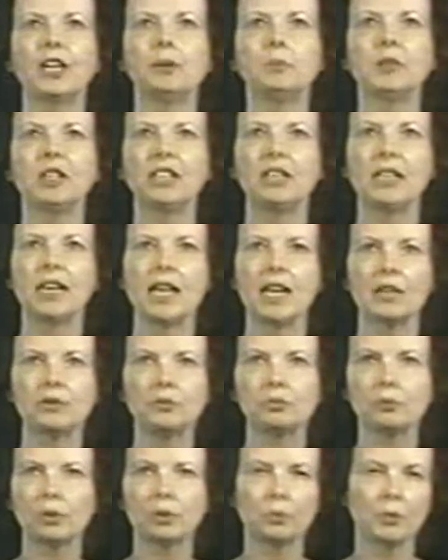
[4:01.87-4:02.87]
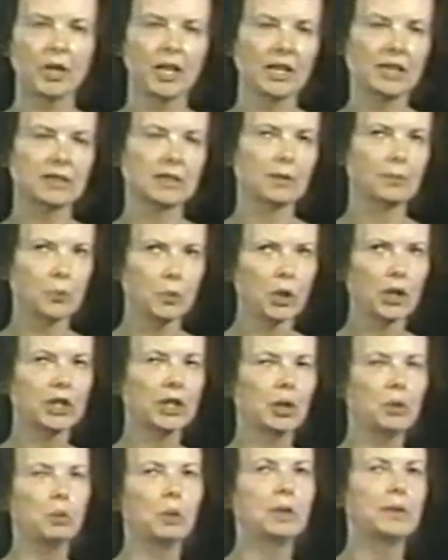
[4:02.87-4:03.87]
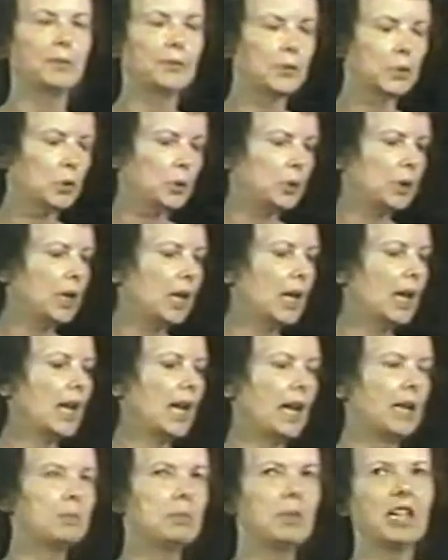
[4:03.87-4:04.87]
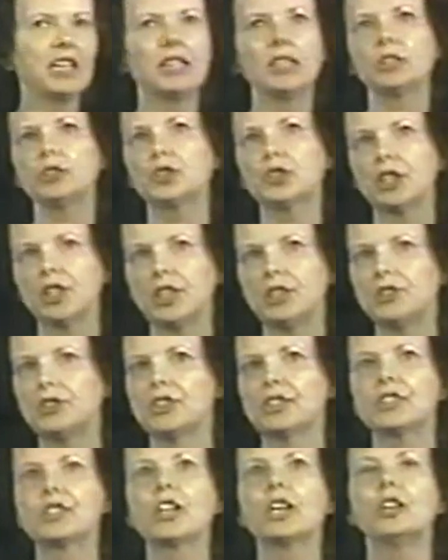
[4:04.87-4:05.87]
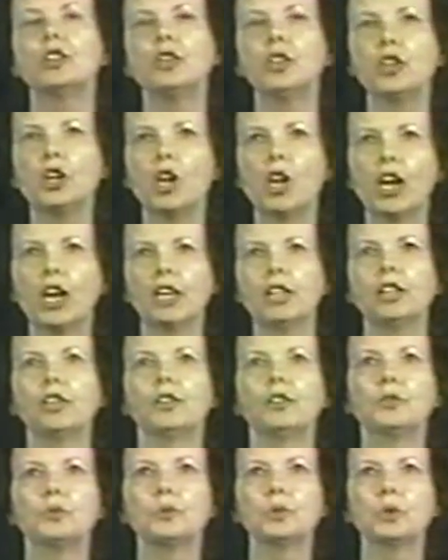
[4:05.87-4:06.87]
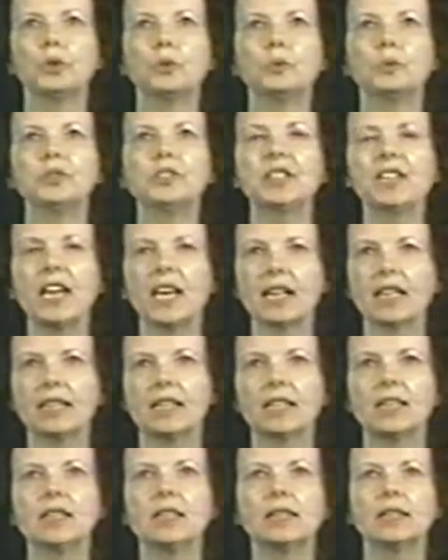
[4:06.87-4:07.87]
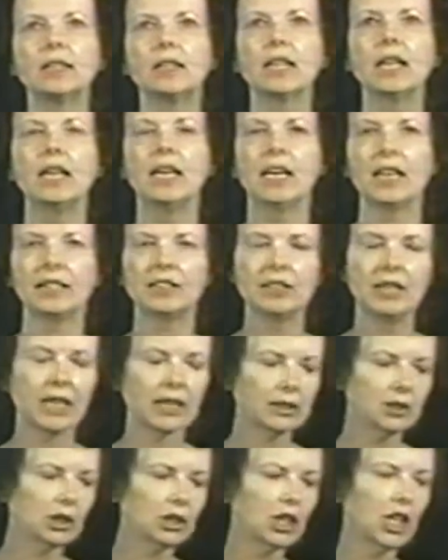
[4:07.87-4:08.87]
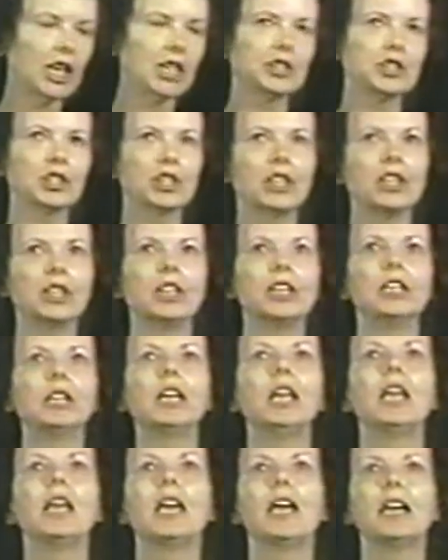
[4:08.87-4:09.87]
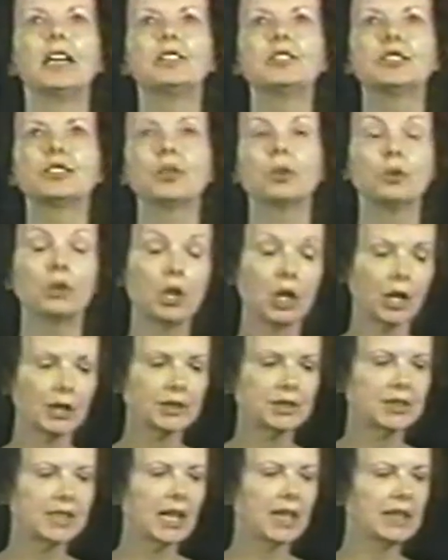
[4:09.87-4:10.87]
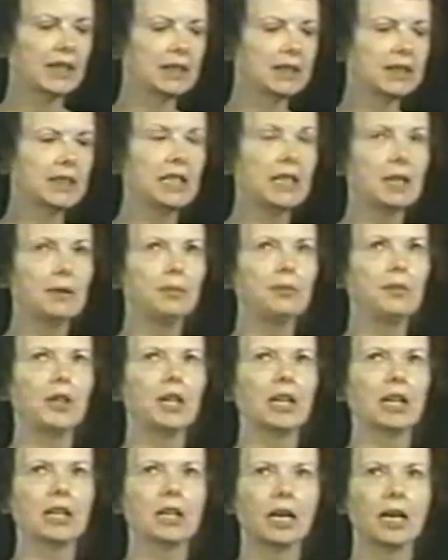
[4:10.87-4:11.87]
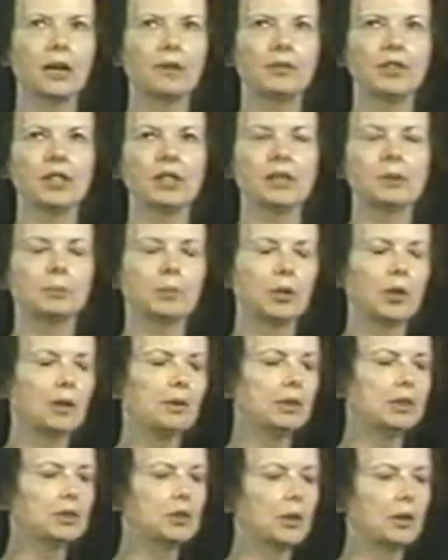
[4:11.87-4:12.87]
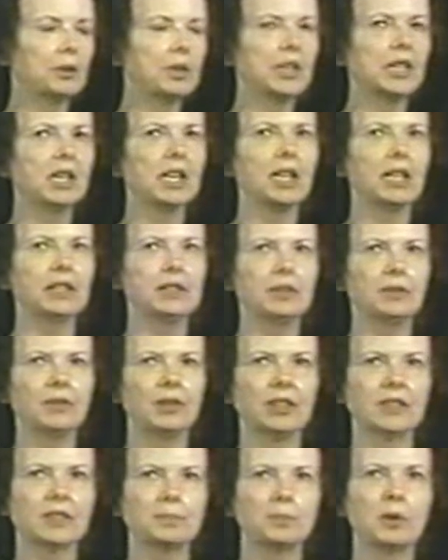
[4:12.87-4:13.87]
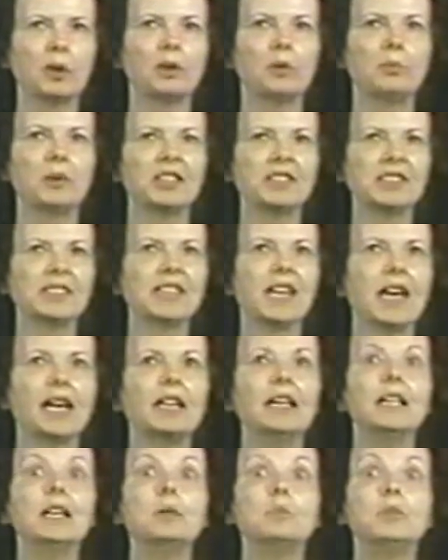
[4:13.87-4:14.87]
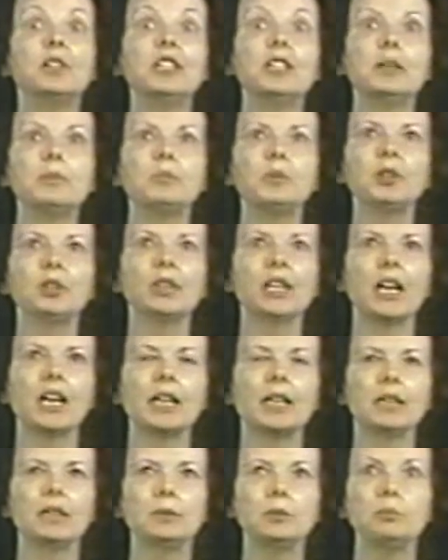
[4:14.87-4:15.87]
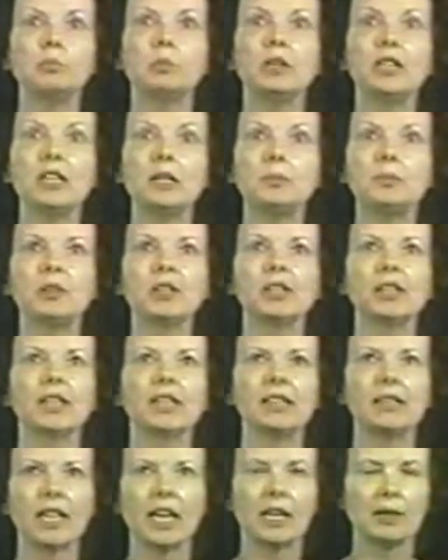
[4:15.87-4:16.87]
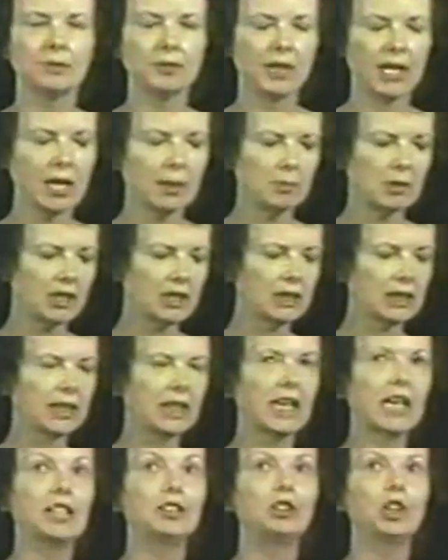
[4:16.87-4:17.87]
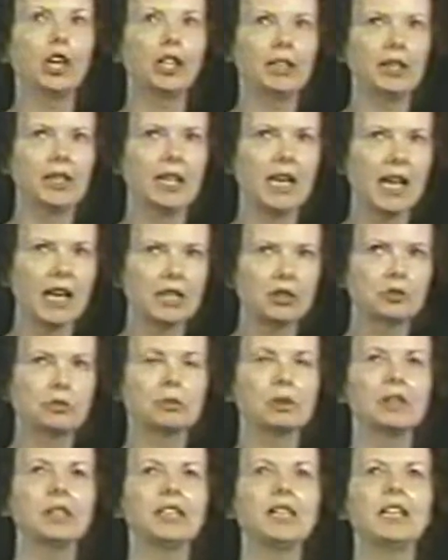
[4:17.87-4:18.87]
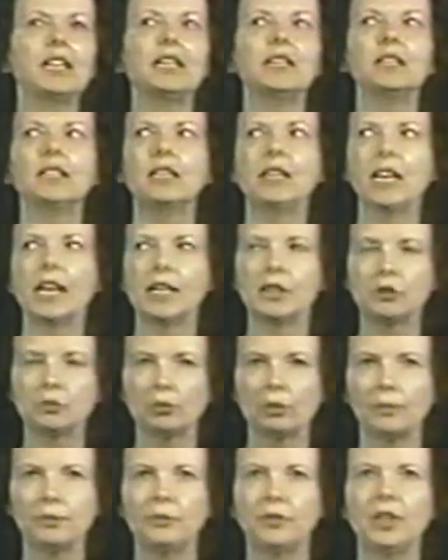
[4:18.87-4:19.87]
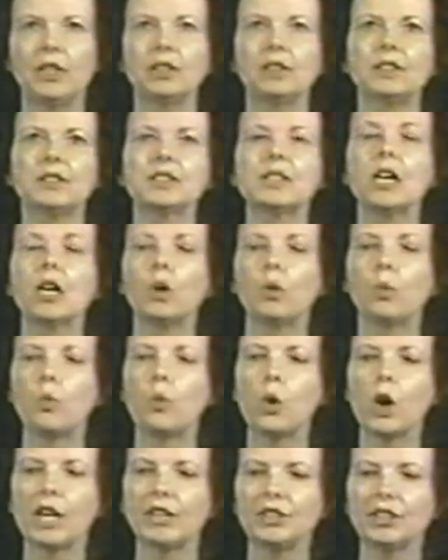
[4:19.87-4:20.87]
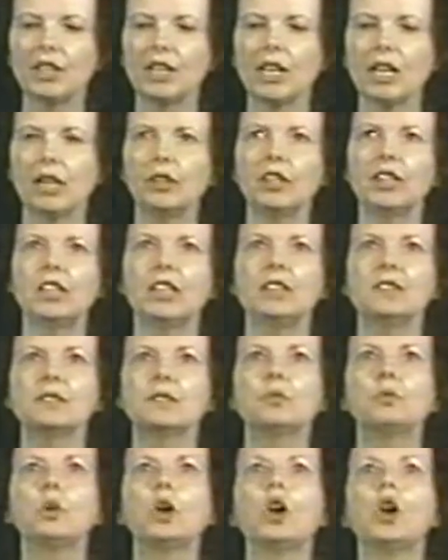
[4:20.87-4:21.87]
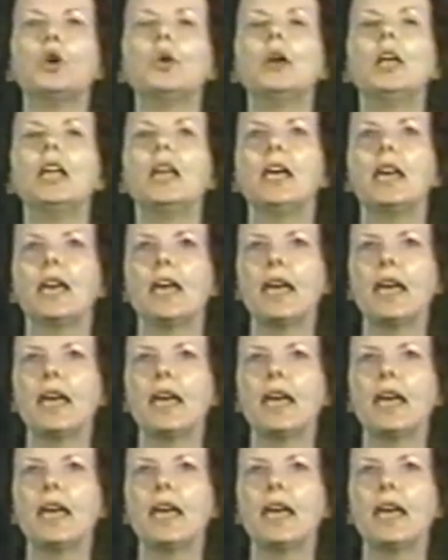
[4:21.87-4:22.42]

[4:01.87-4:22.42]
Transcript: farming, natural ways of working with food and making changes, not through technical and technological and so-called scientific, of the laboratory kind of experiments that manipulate life chemically and not naturally in the natural fields, watching how things grow